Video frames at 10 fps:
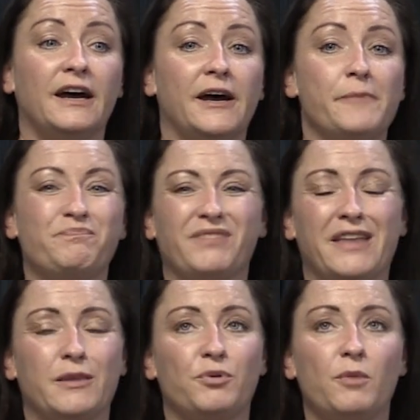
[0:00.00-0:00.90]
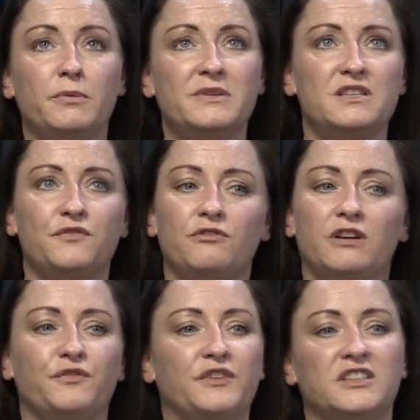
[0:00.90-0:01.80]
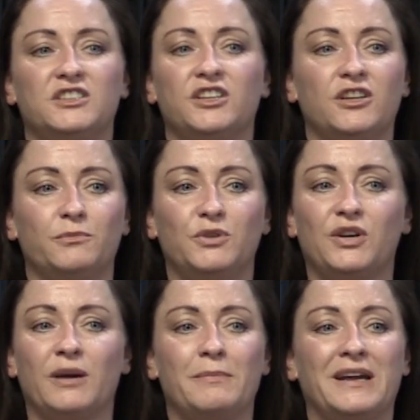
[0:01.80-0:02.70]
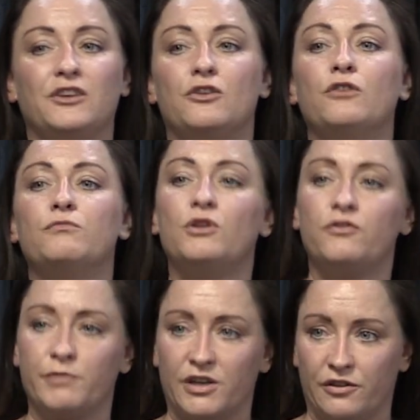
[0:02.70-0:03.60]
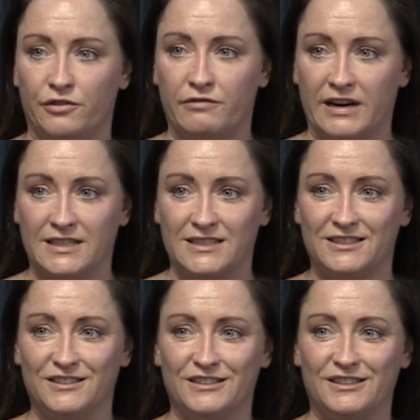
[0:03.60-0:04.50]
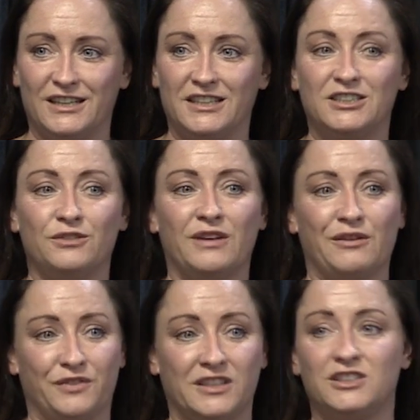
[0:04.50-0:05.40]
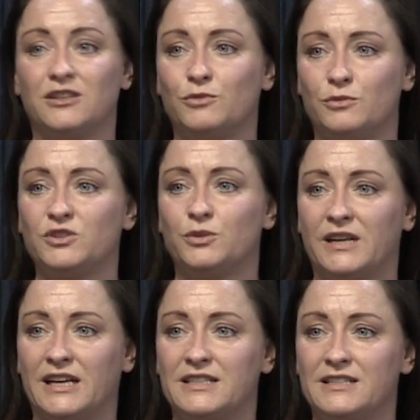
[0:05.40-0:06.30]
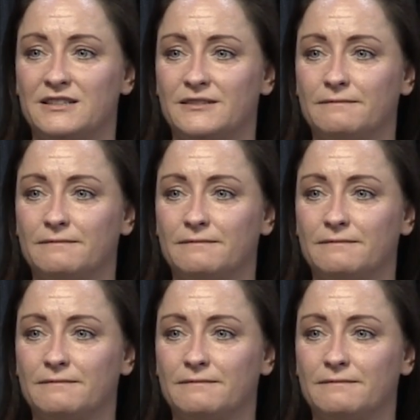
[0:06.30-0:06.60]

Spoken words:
And the problem is, if you're in a fixed term, you can make no movement on the rent until that fixed term comes to an end.